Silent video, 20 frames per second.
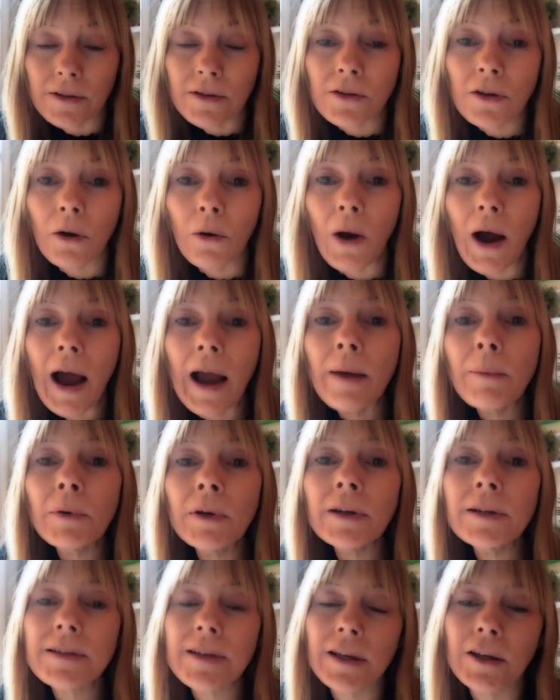So I'm going
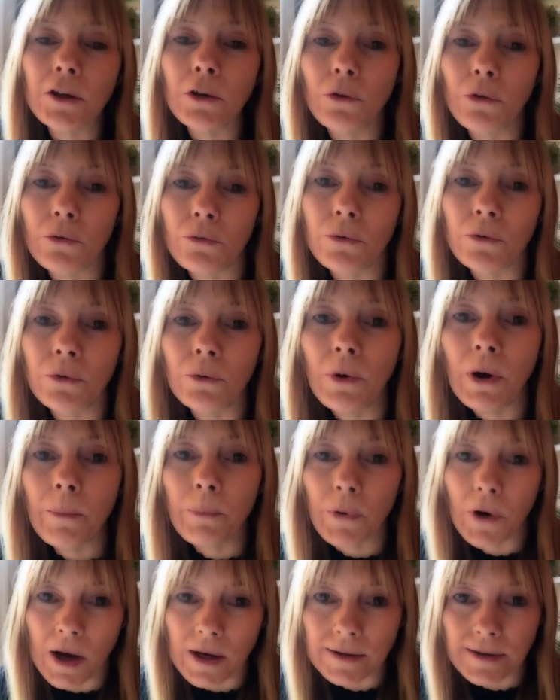to take you through a
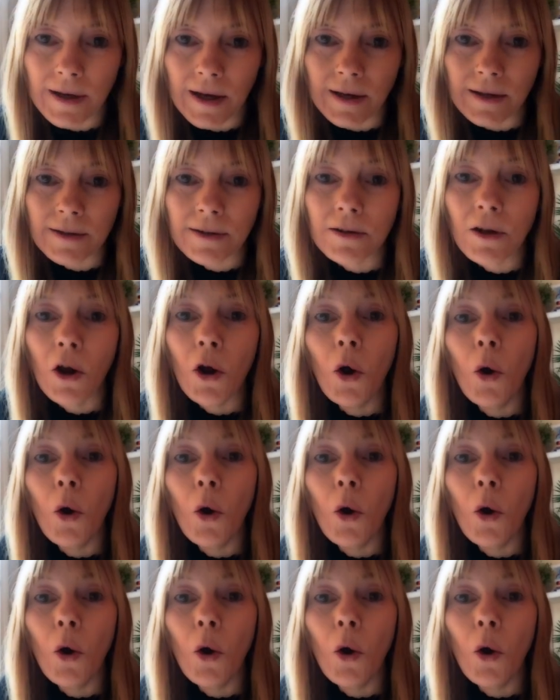process.